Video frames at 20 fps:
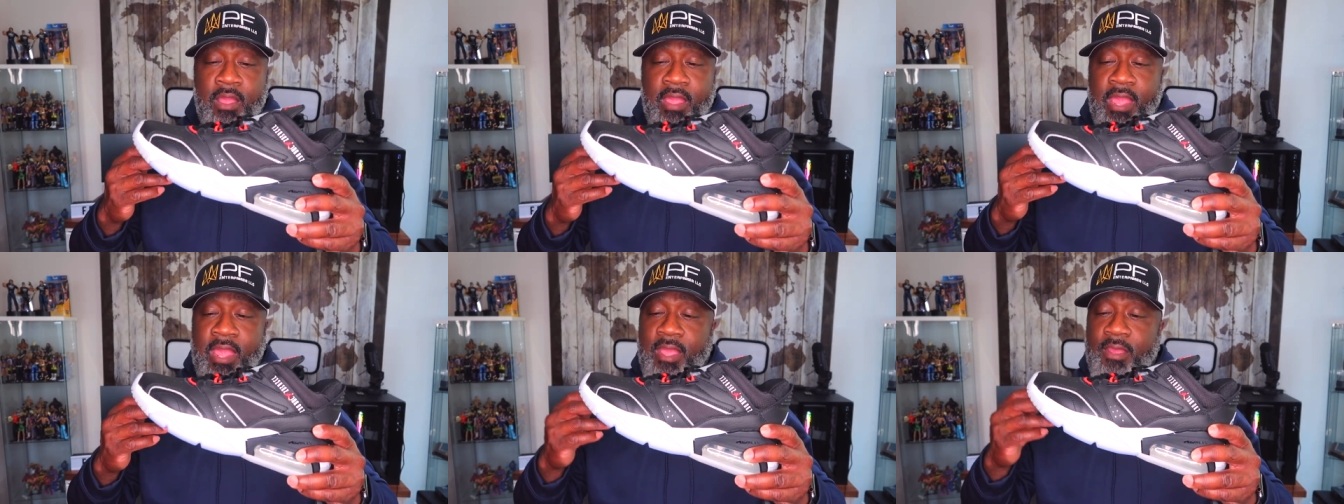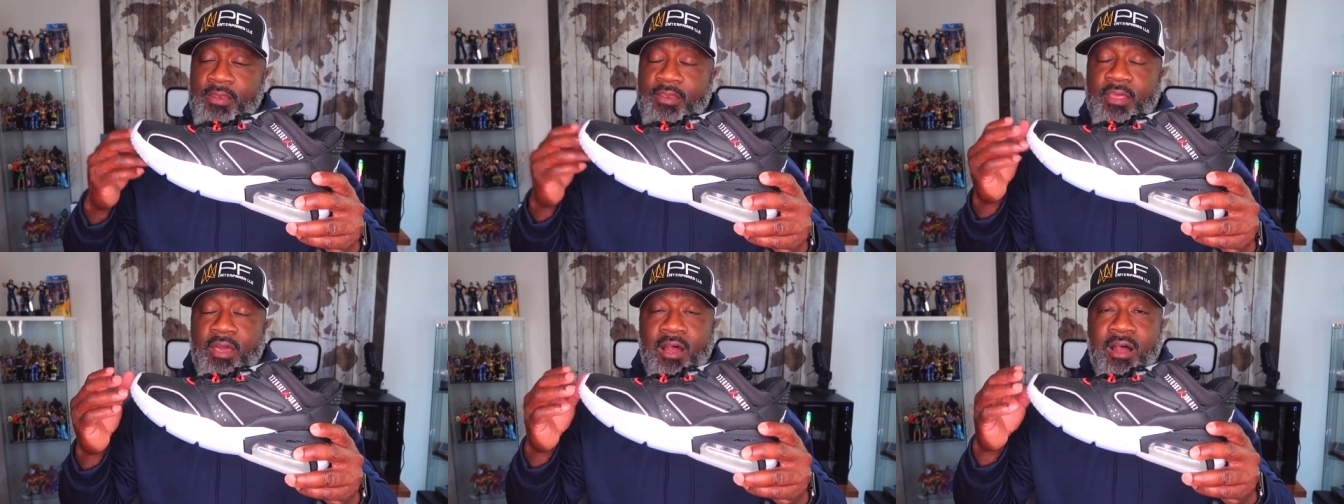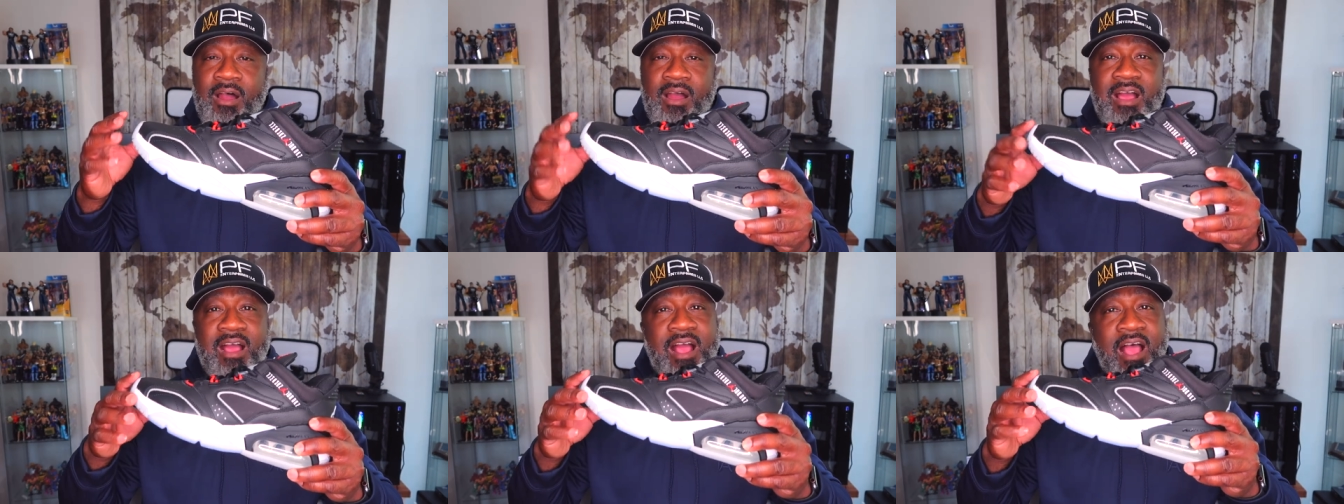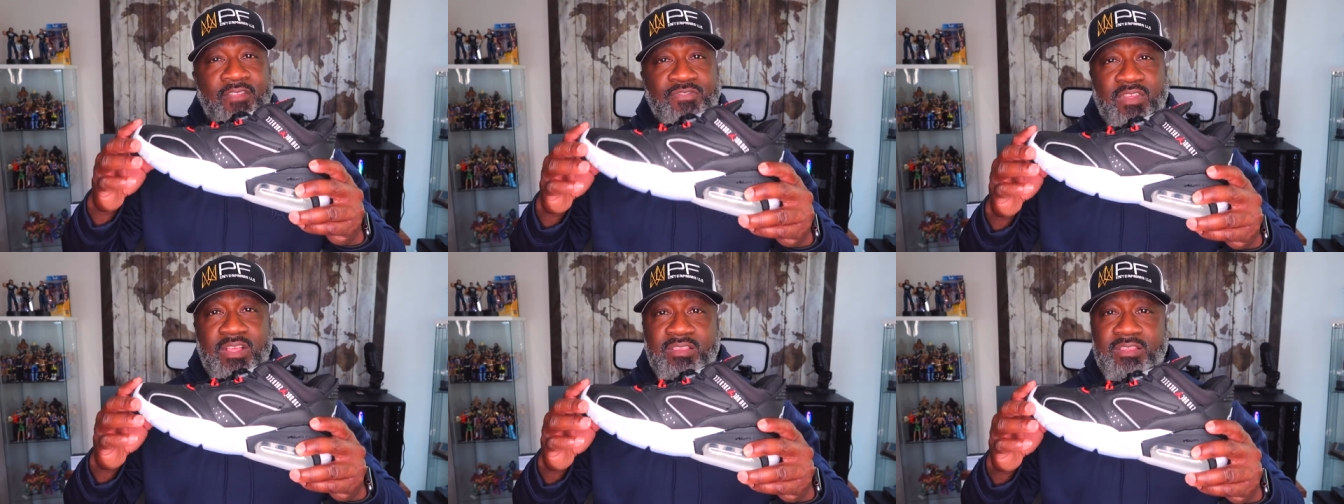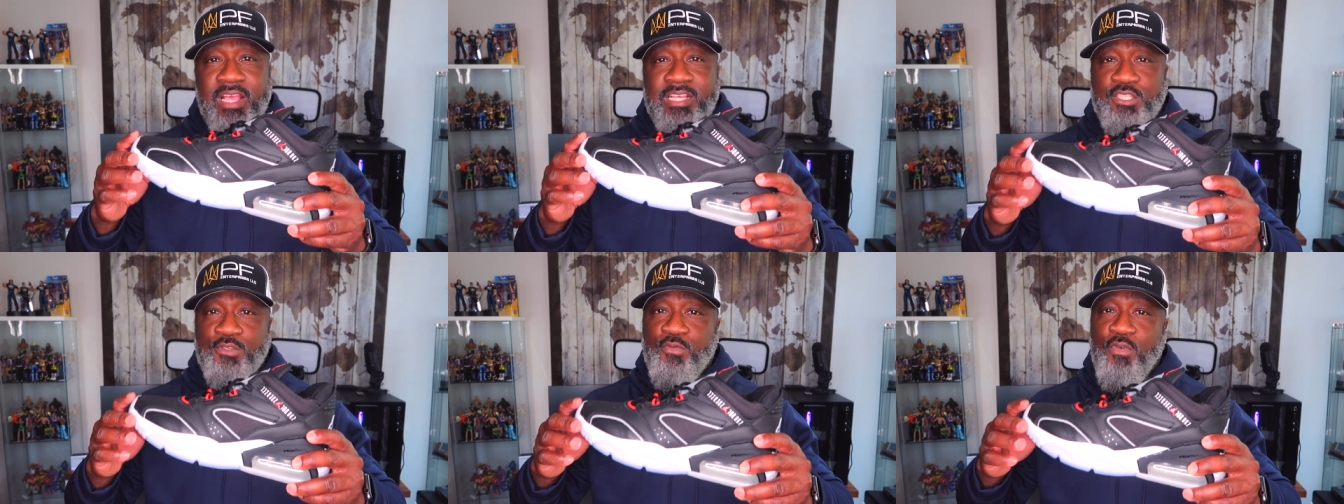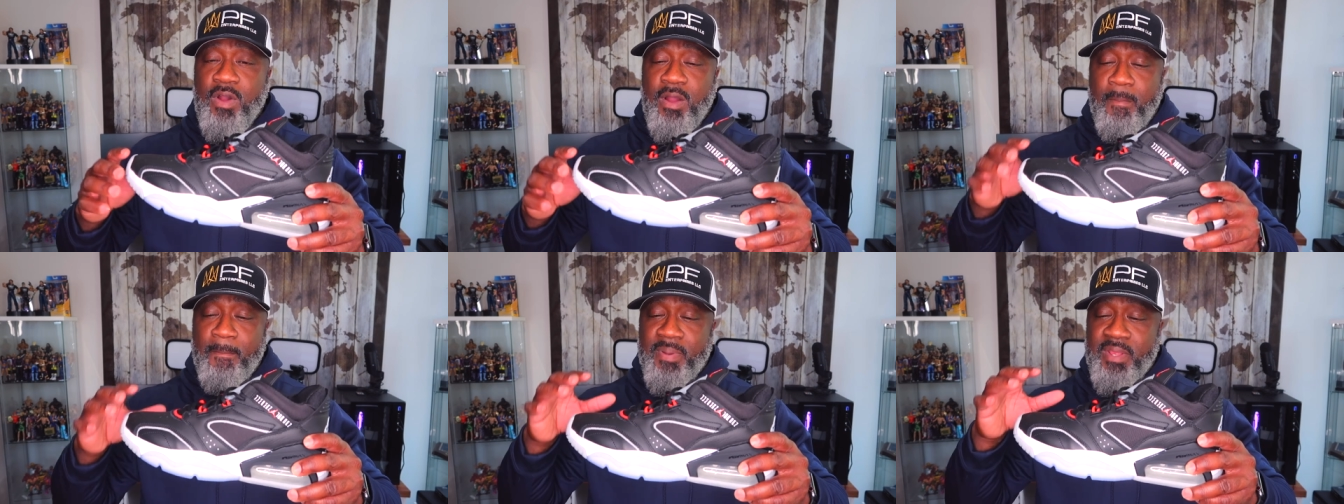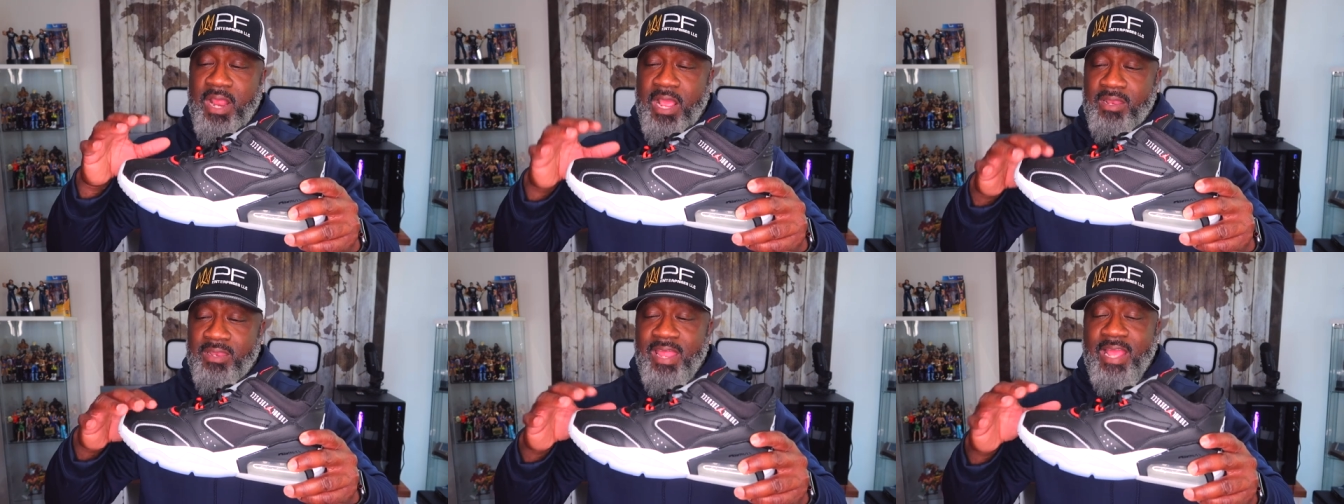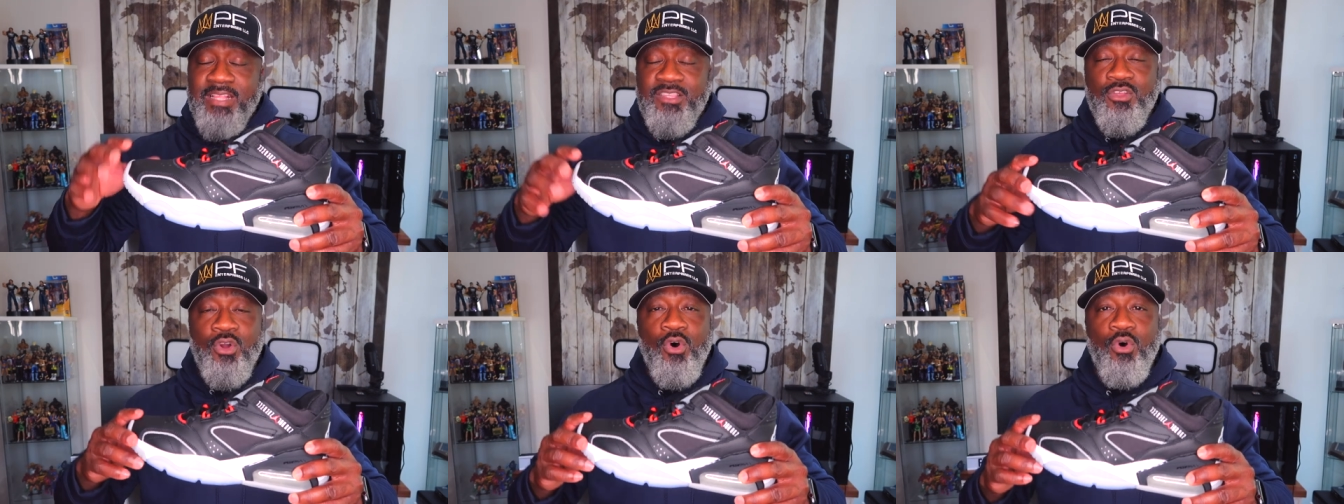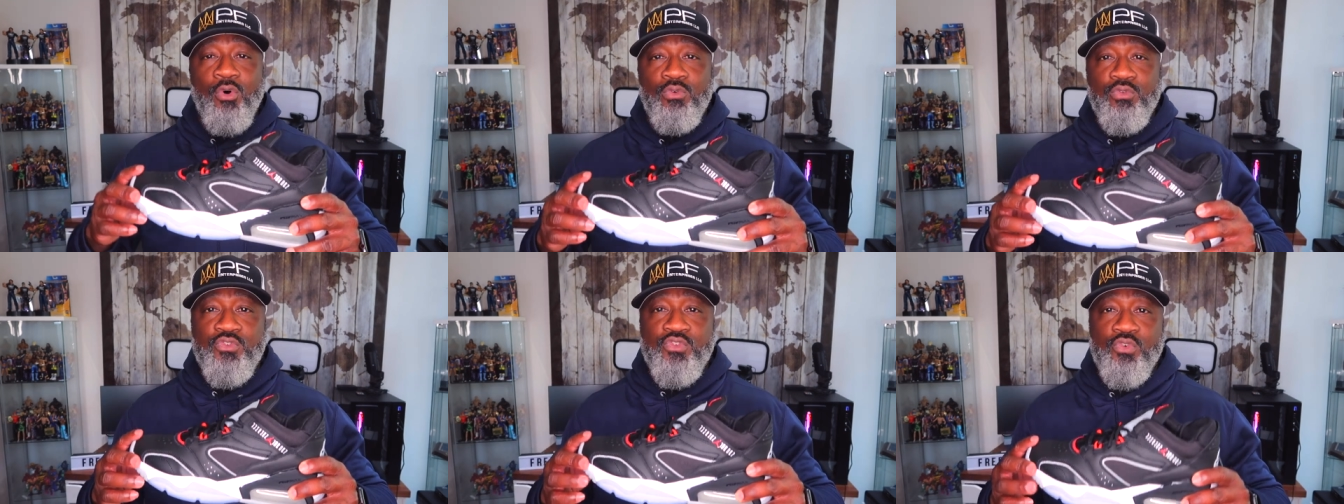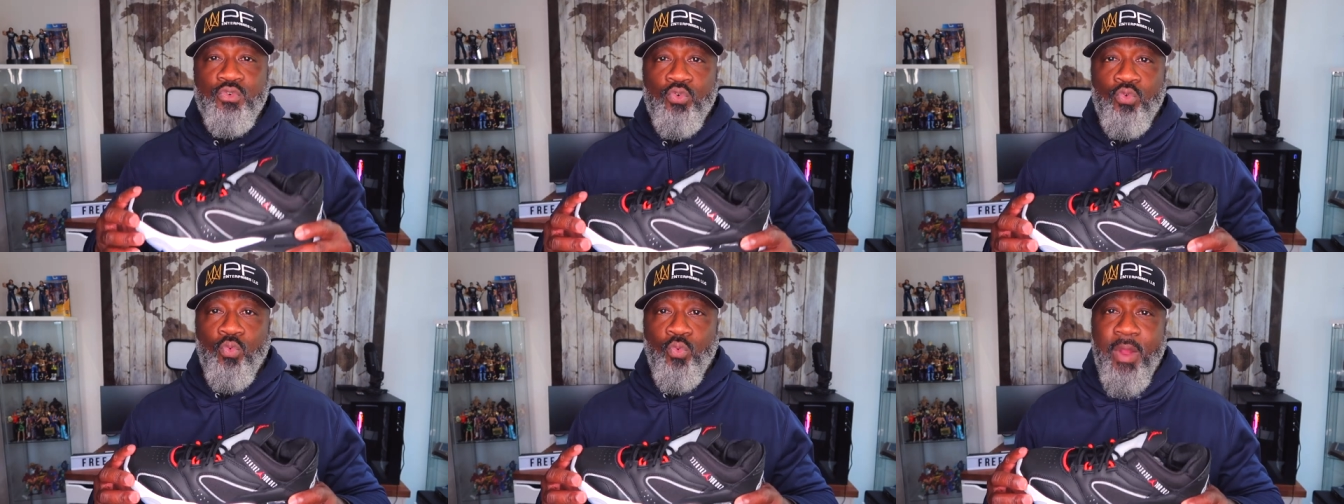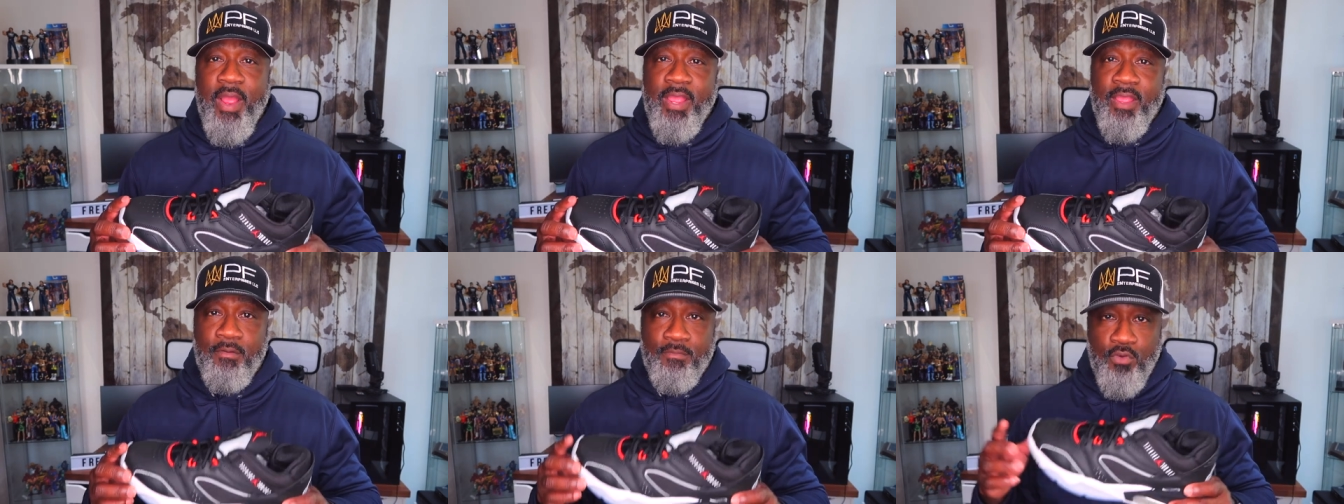And uh, I think that's fun, but I like the old school way